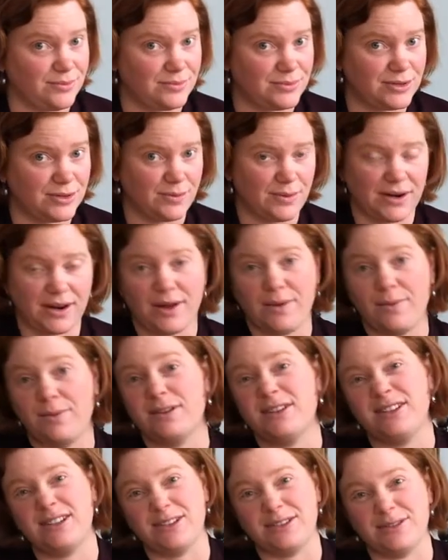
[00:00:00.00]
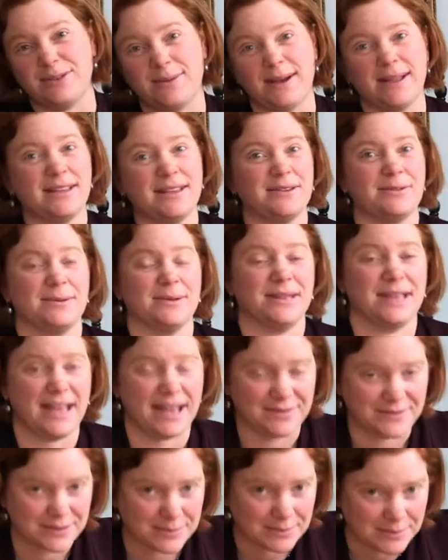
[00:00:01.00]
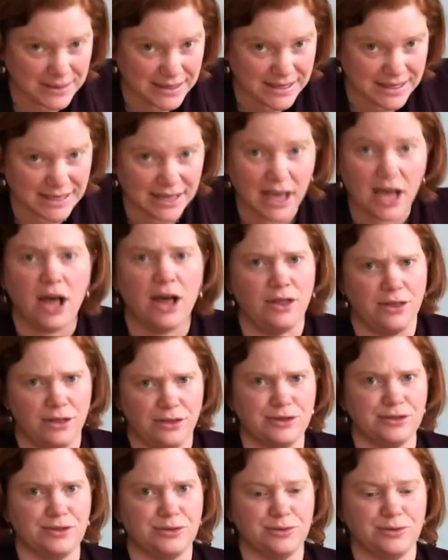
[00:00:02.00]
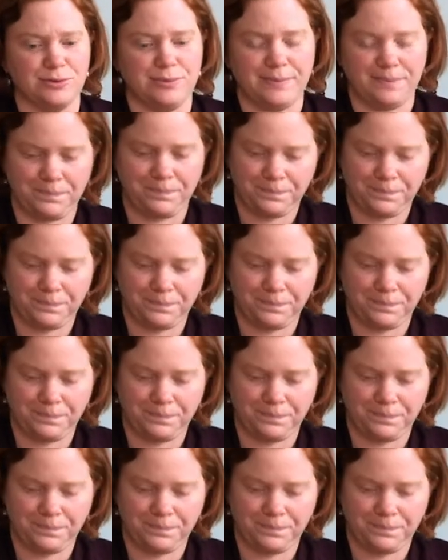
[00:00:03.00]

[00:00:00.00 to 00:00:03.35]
So when I want to zoom, I literally have to be the zoom.